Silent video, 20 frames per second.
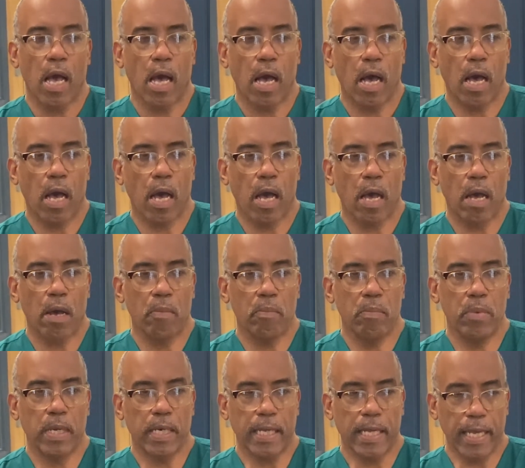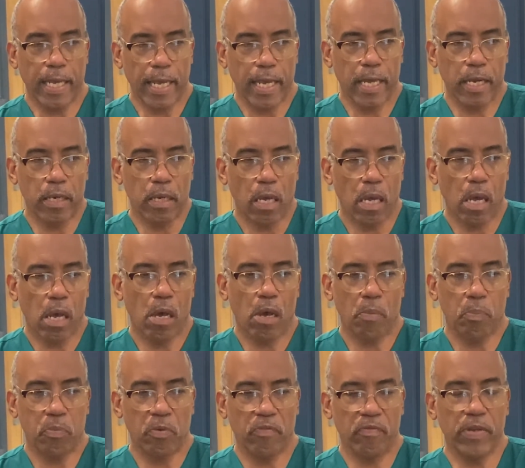But again,
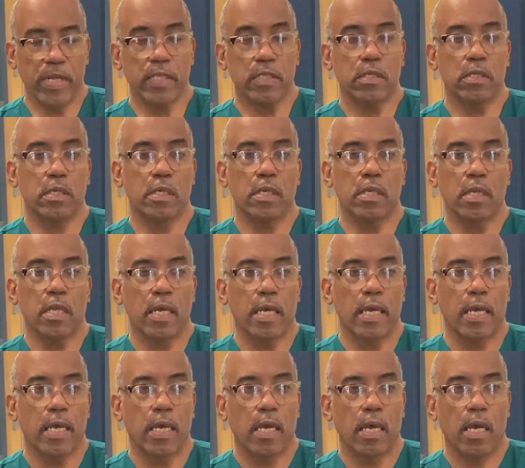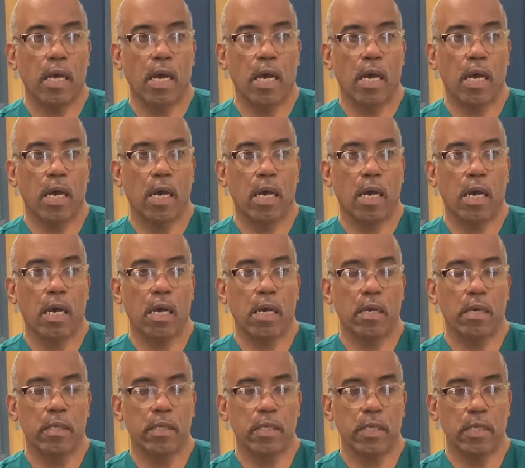prevention
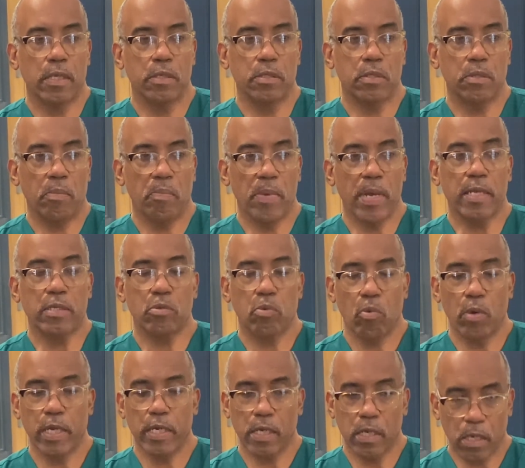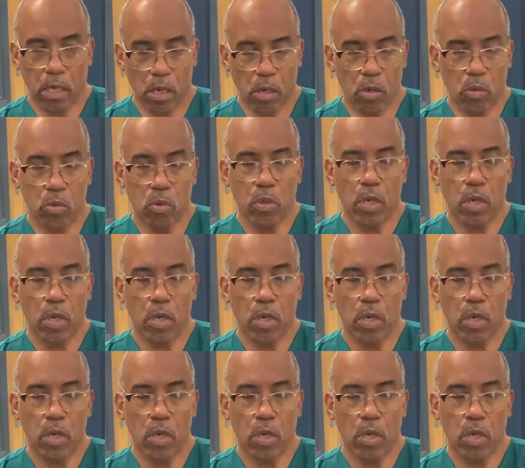is the best way to go